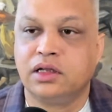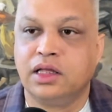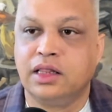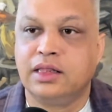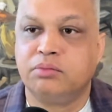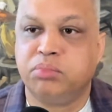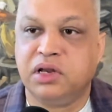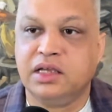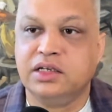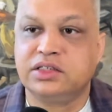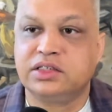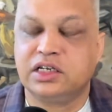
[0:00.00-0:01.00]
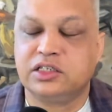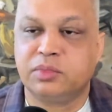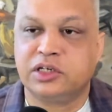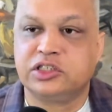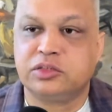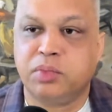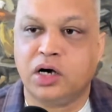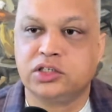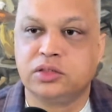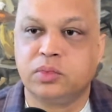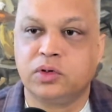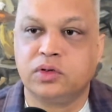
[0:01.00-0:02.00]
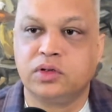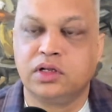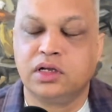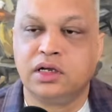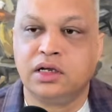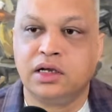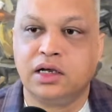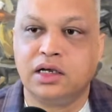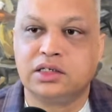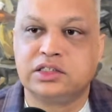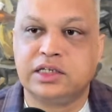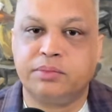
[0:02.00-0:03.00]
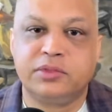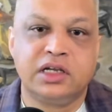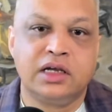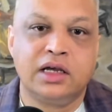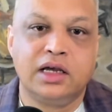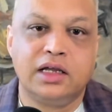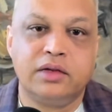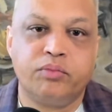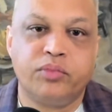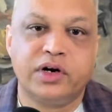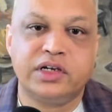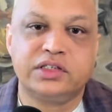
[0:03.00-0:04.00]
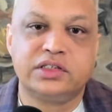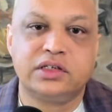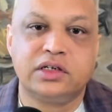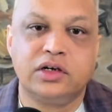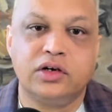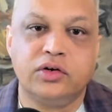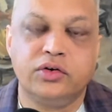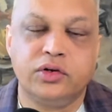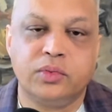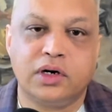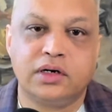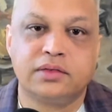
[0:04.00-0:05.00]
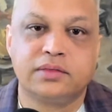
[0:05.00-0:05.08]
then please, as much as possible, accept and embrace who you are.